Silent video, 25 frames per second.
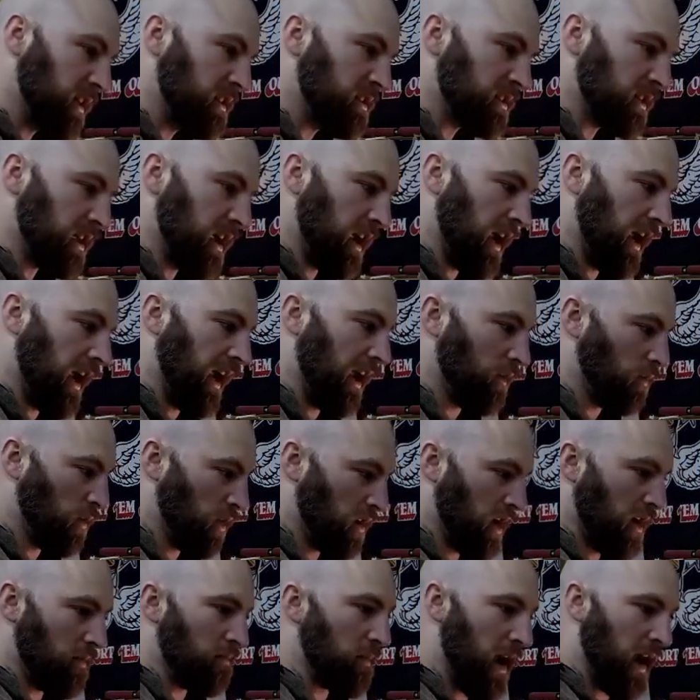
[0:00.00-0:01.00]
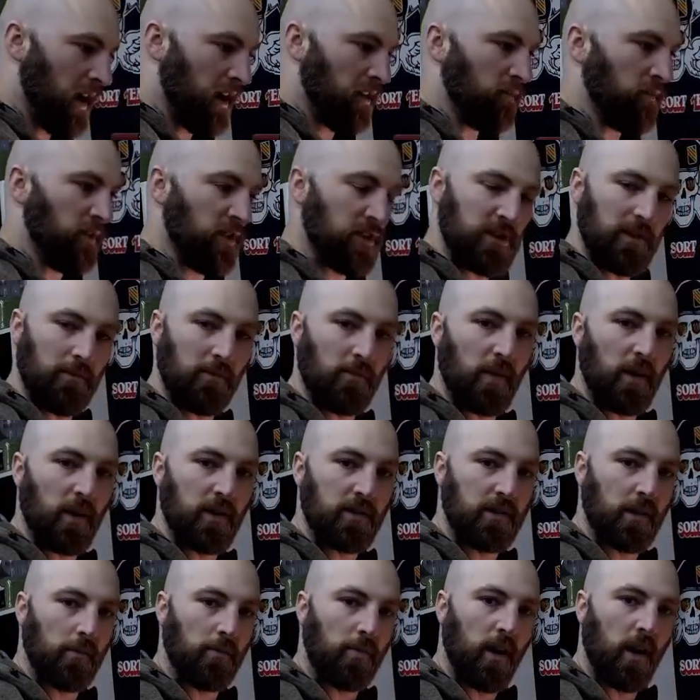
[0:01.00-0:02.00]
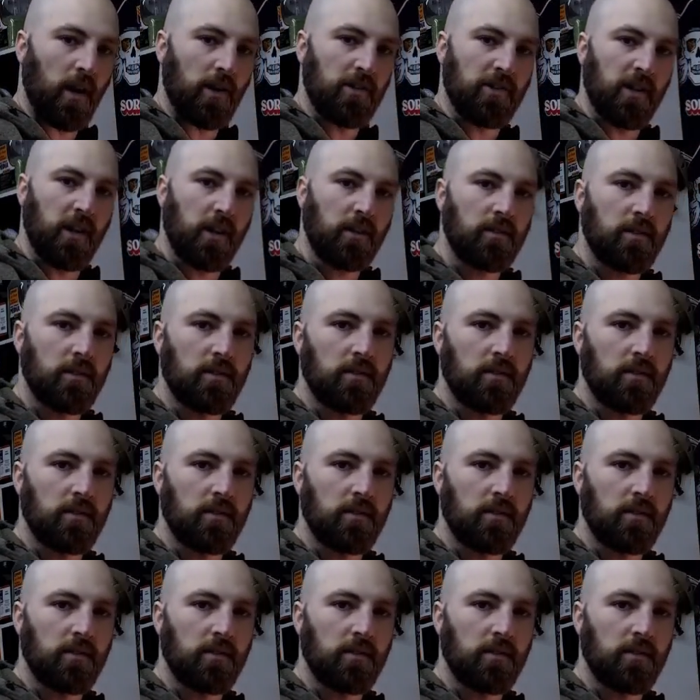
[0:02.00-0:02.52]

it, and we'll come back and finish up the rest of the project.